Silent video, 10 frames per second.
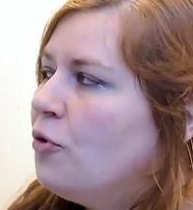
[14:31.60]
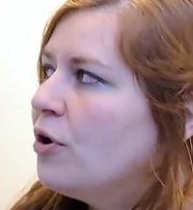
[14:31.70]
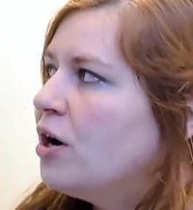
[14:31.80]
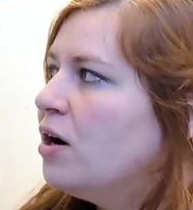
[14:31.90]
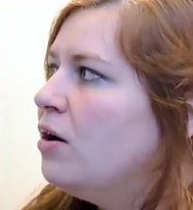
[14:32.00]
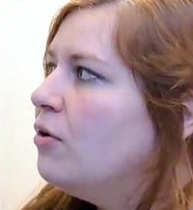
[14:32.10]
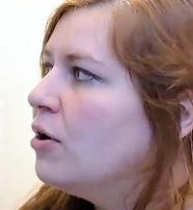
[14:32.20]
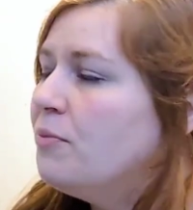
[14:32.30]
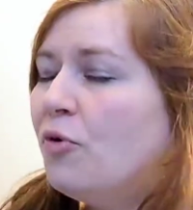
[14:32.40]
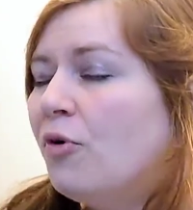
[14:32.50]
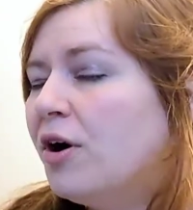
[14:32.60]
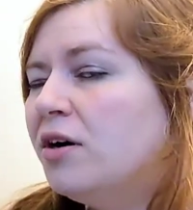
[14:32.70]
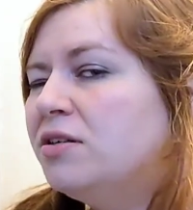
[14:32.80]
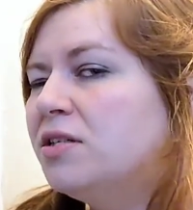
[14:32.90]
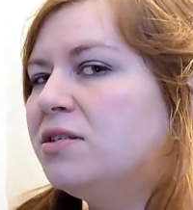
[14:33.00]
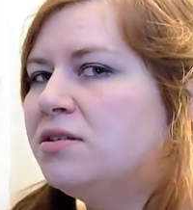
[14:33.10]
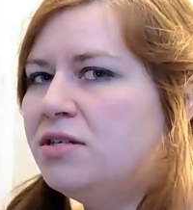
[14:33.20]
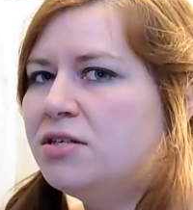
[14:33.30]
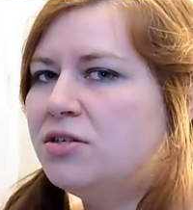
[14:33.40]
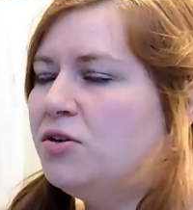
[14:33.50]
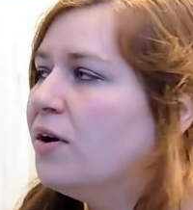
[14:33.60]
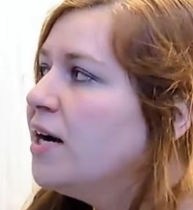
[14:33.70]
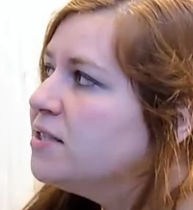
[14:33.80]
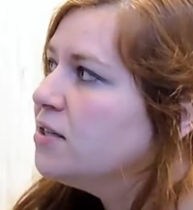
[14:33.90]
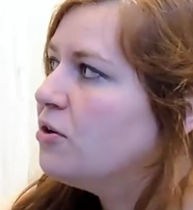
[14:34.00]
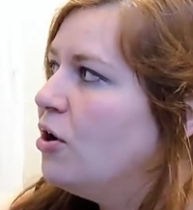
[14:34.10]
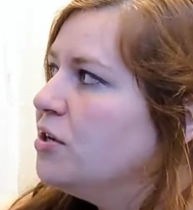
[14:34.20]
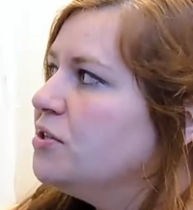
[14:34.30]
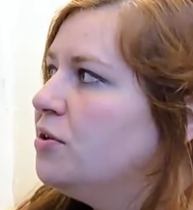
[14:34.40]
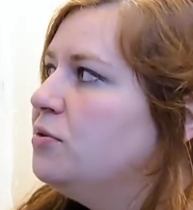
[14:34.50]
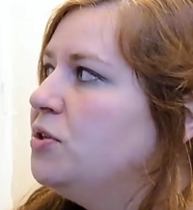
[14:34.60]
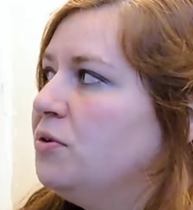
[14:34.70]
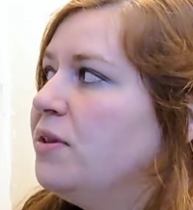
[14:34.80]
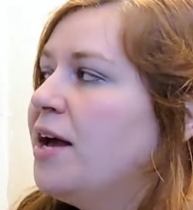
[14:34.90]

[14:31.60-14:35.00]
four or more just just so you guys can also do